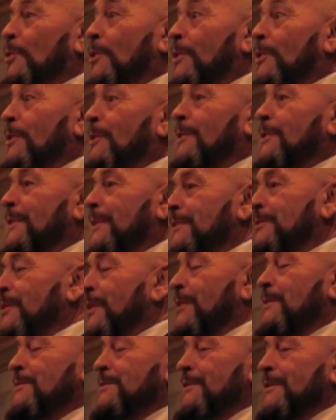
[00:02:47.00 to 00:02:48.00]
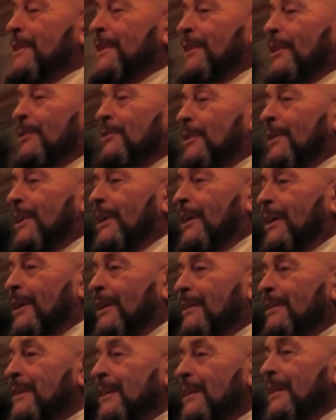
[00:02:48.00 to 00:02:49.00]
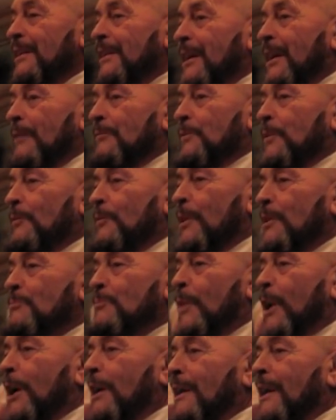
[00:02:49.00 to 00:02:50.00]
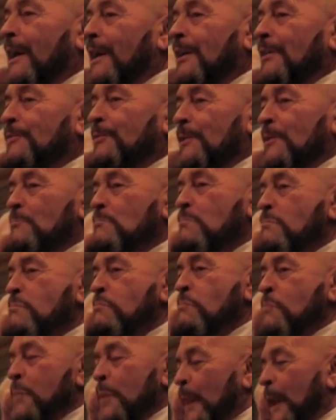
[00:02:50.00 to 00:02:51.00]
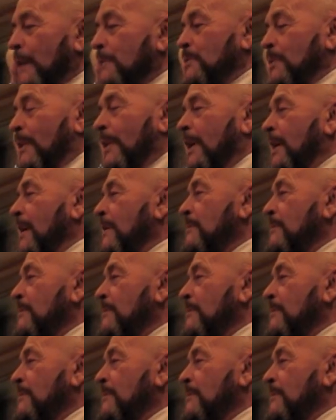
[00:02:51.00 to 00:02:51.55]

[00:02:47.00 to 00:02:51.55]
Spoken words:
world, the drugs and the alcohol, captivate my life, and that's why